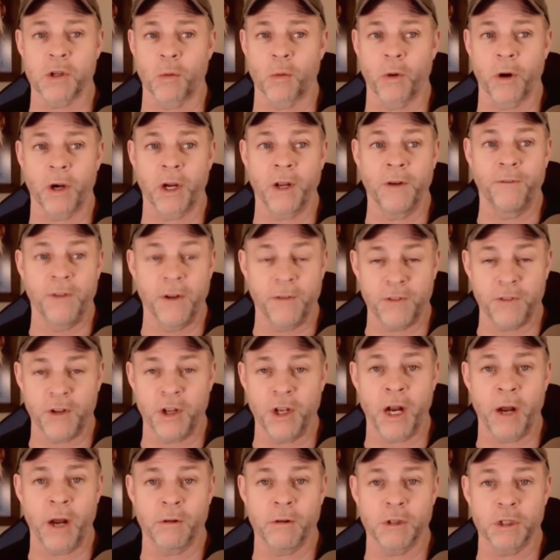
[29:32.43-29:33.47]
they're working
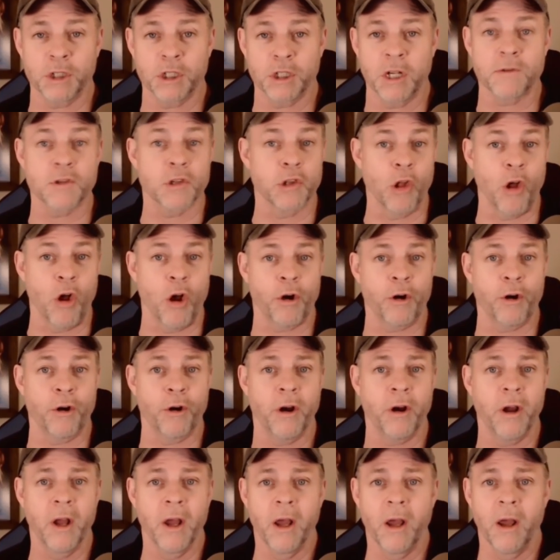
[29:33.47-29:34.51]
15 hour shifts longer.